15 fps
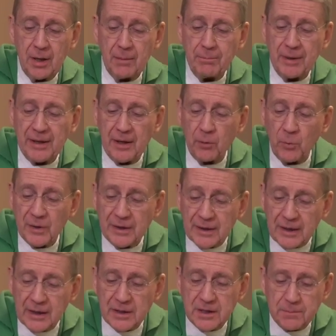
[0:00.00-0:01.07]
begin with
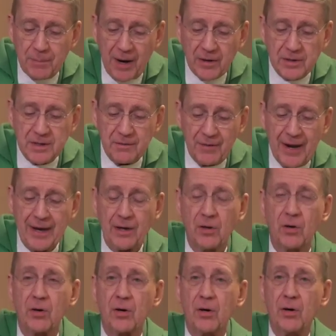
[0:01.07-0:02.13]
little sparks of
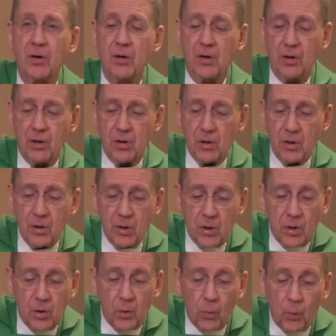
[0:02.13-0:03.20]
anger,
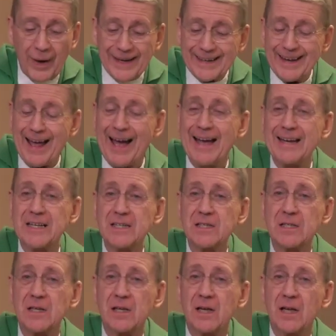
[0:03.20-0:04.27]
white
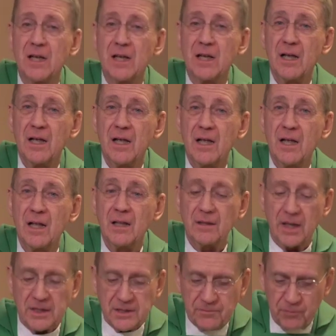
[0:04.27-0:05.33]
lies,
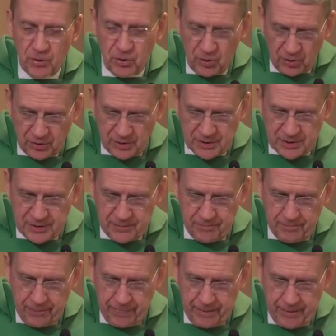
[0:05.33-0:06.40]
lustful looks.
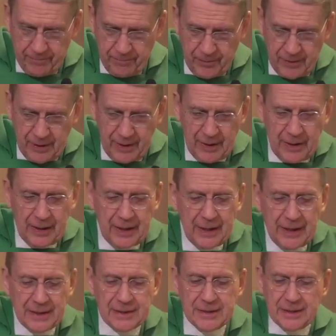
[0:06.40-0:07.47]

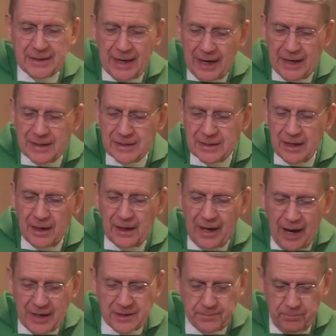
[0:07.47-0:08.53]
In today's
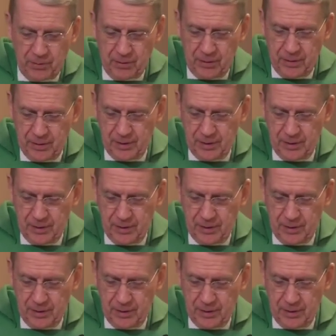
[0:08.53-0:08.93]
gospel,